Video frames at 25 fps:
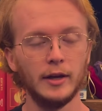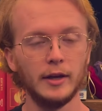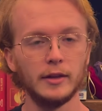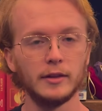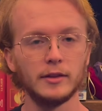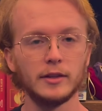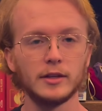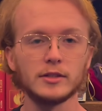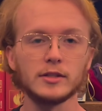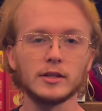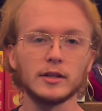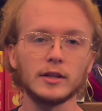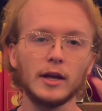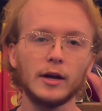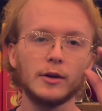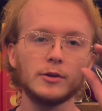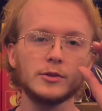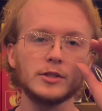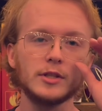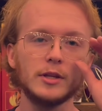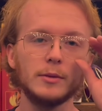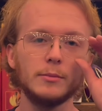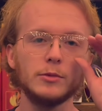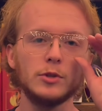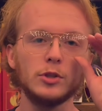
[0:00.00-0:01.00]
This allows
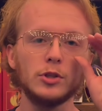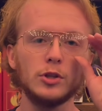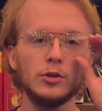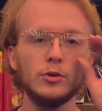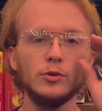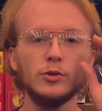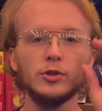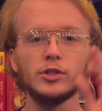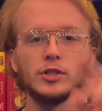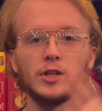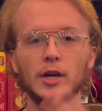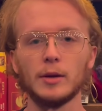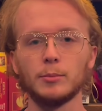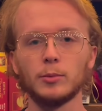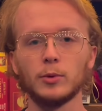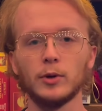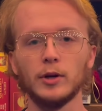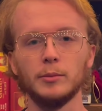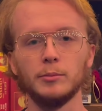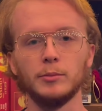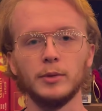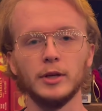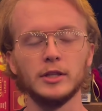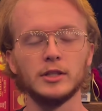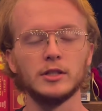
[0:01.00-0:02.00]
them 2
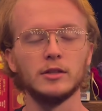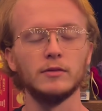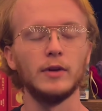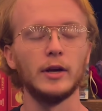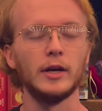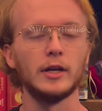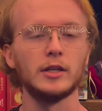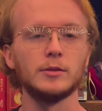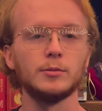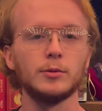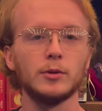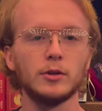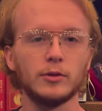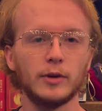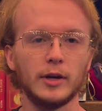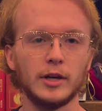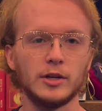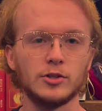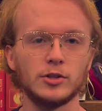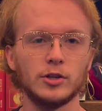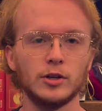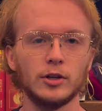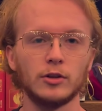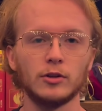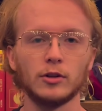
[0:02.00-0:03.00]
separate bits of
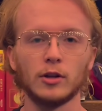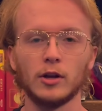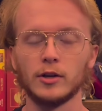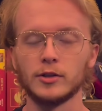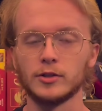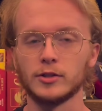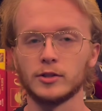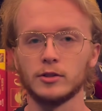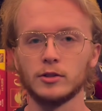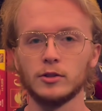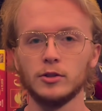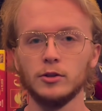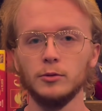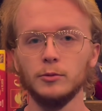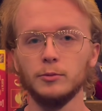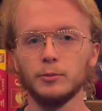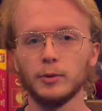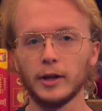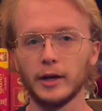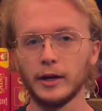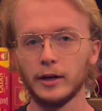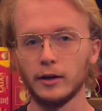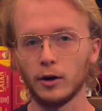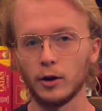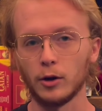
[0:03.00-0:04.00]
exploration across 2
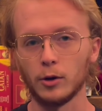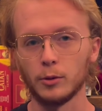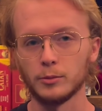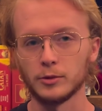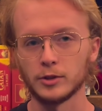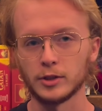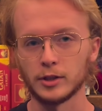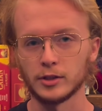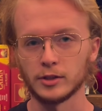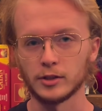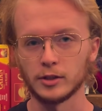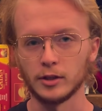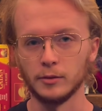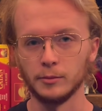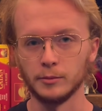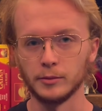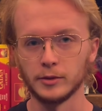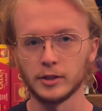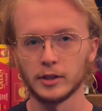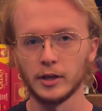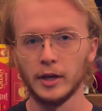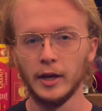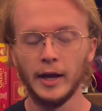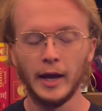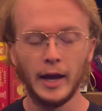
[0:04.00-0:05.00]
planet home
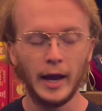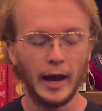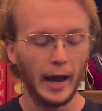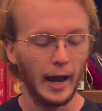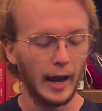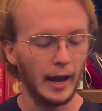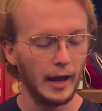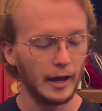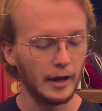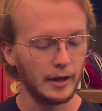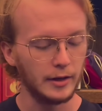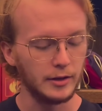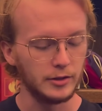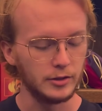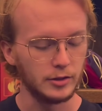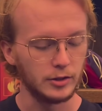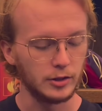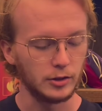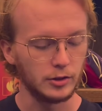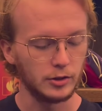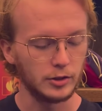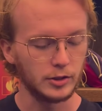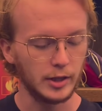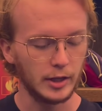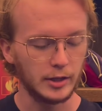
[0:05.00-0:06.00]
systems, and
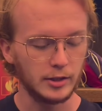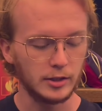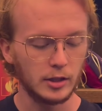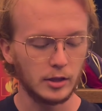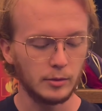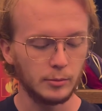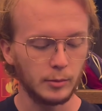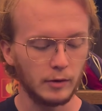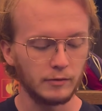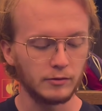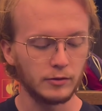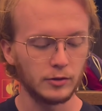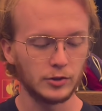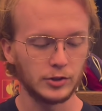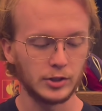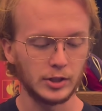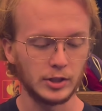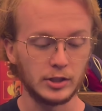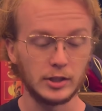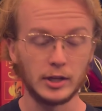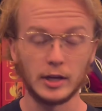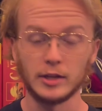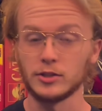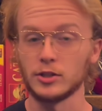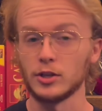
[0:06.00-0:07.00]
sets them up for
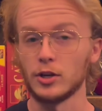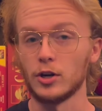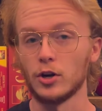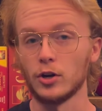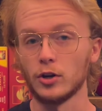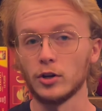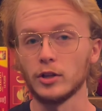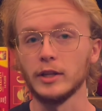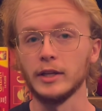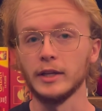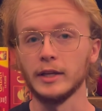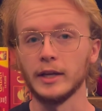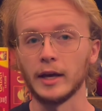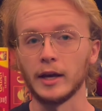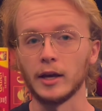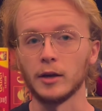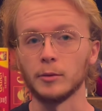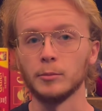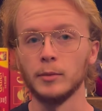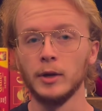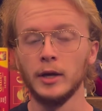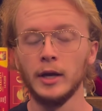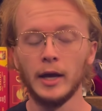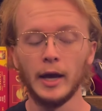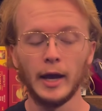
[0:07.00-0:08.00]
success early
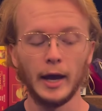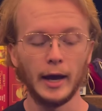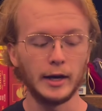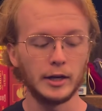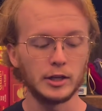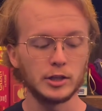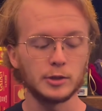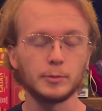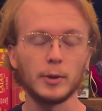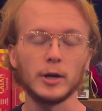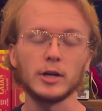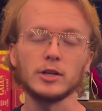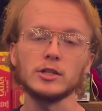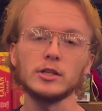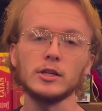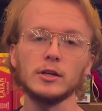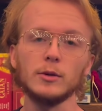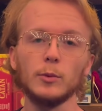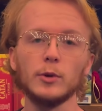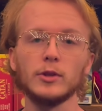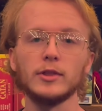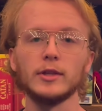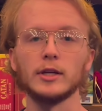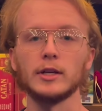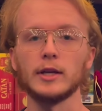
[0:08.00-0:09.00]
game. And especially
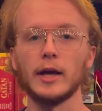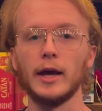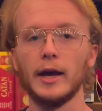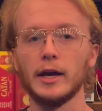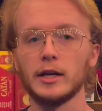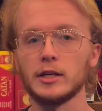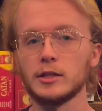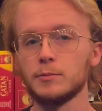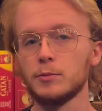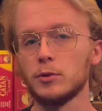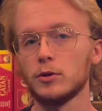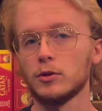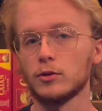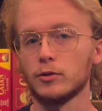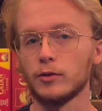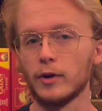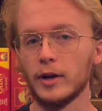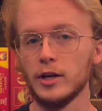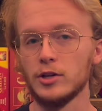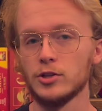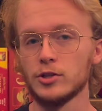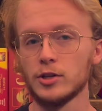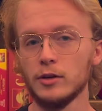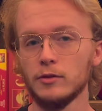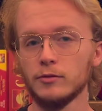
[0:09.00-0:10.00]
with
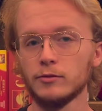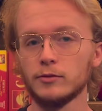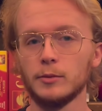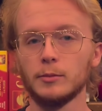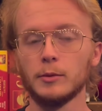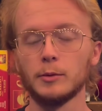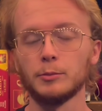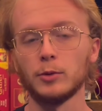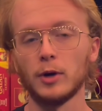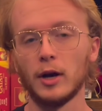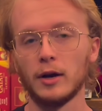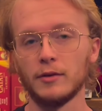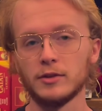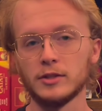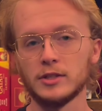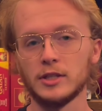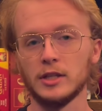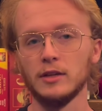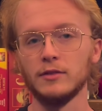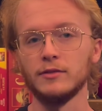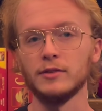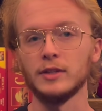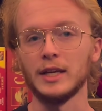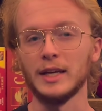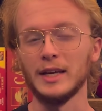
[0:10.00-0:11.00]
exploration from the Prophecy
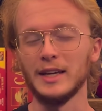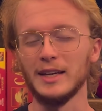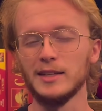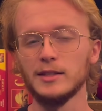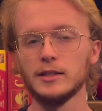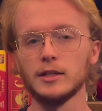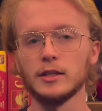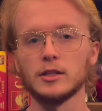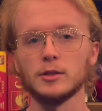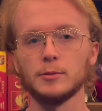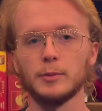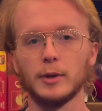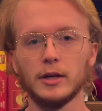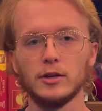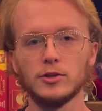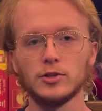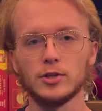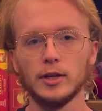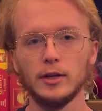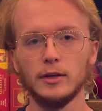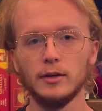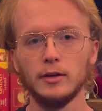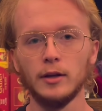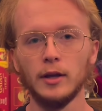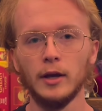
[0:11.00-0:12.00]
of Kings
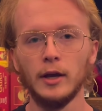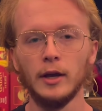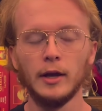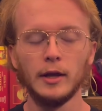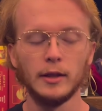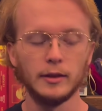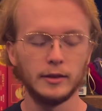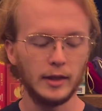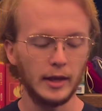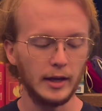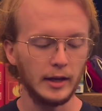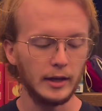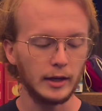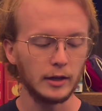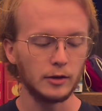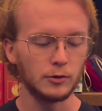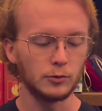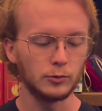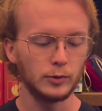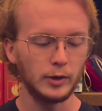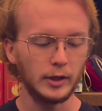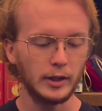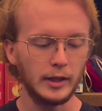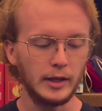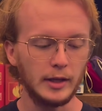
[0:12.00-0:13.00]
expansion, they can
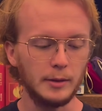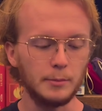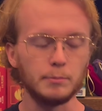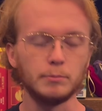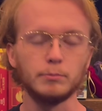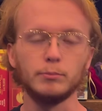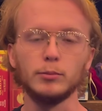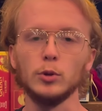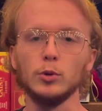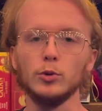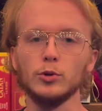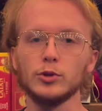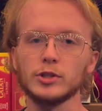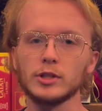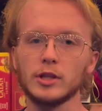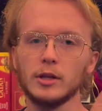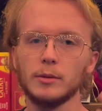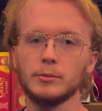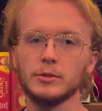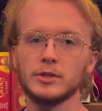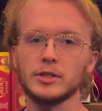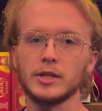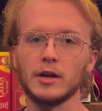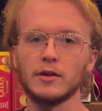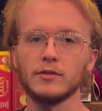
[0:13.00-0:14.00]
really boost
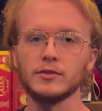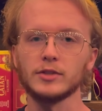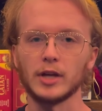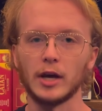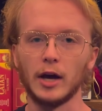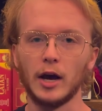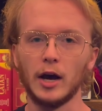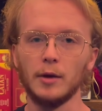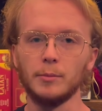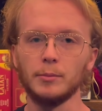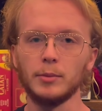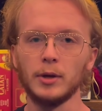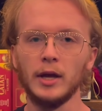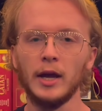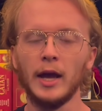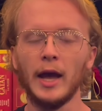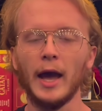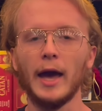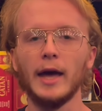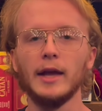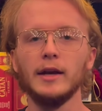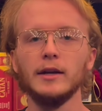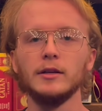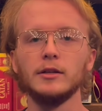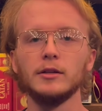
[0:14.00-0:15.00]
themselves up
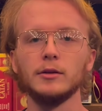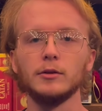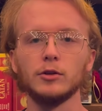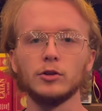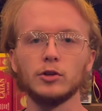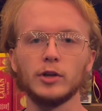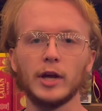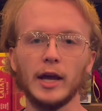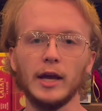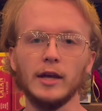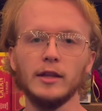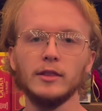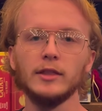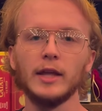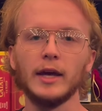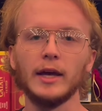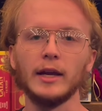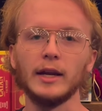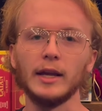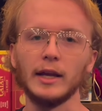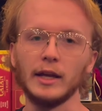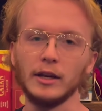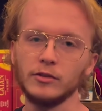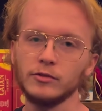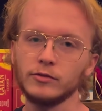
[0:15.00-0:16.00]
and gain
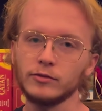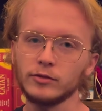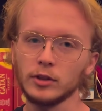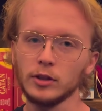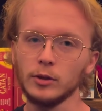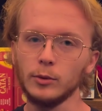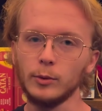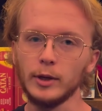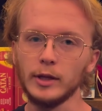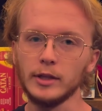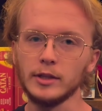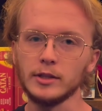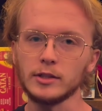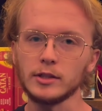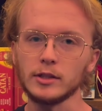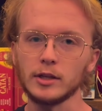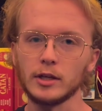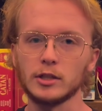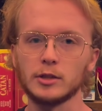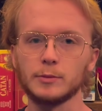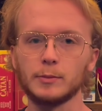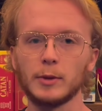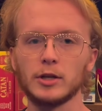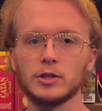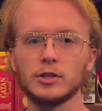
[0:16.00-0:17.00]
that influence,
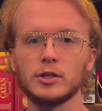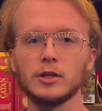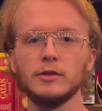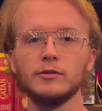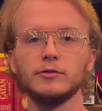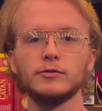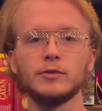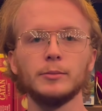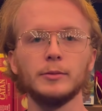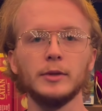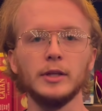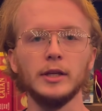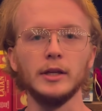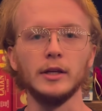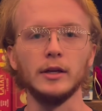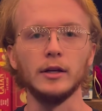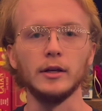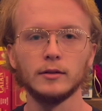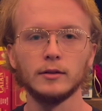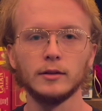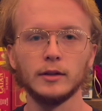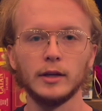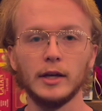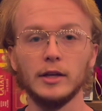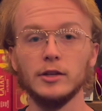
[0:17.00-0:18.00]
especially from the
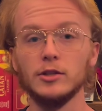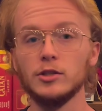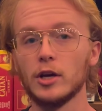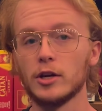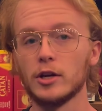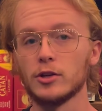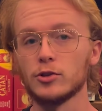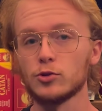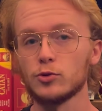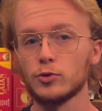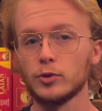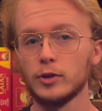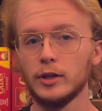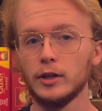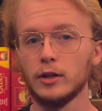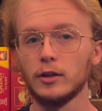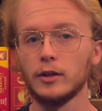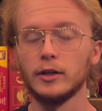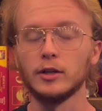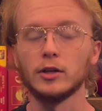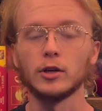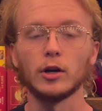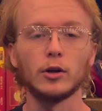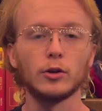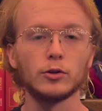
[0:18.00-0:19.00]
industrial
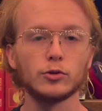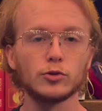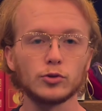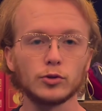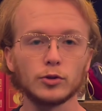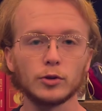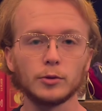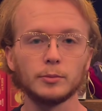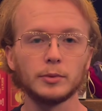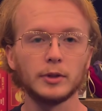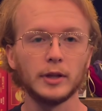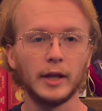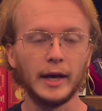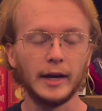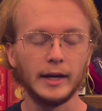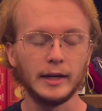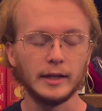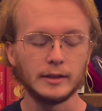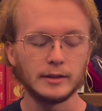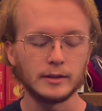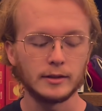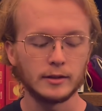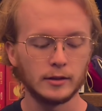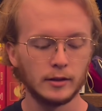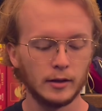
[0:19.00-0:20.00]
and cultural
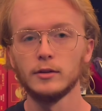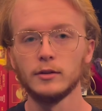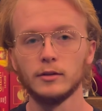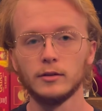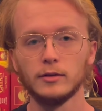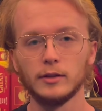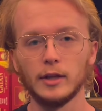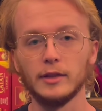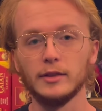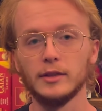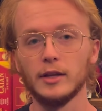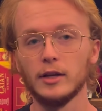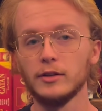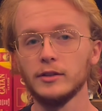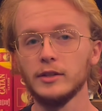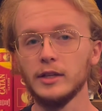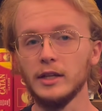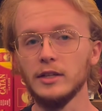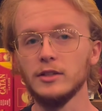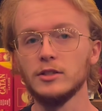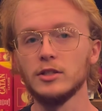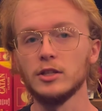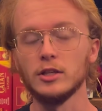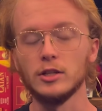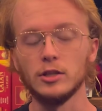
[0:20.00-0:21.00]
planets, that they'll
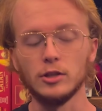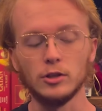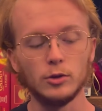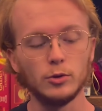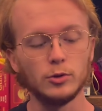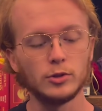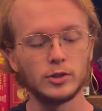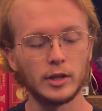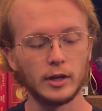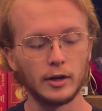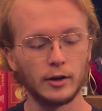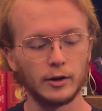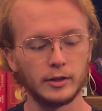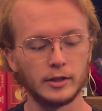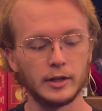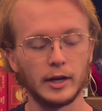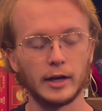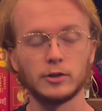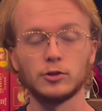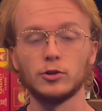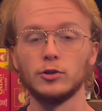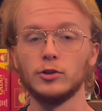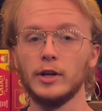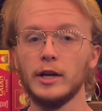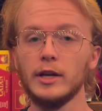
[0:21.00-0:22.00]
need to use their
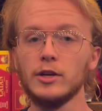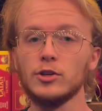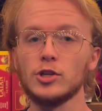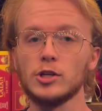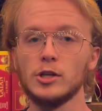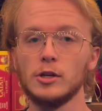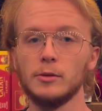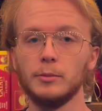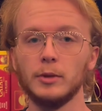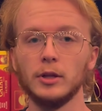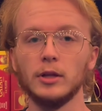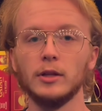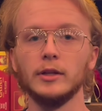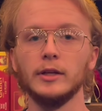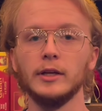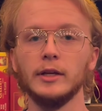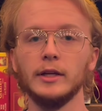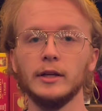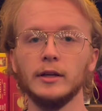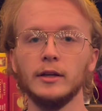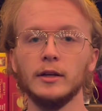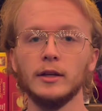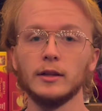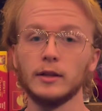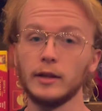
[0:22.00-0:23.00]
indoctrination
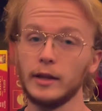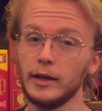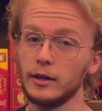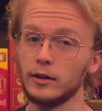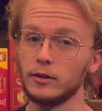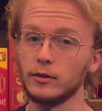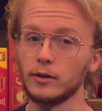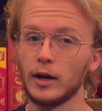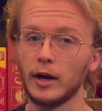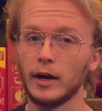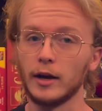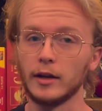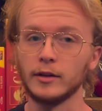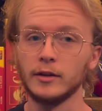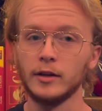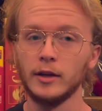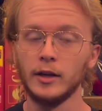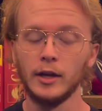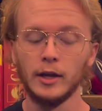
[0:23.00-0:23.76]
ability later on.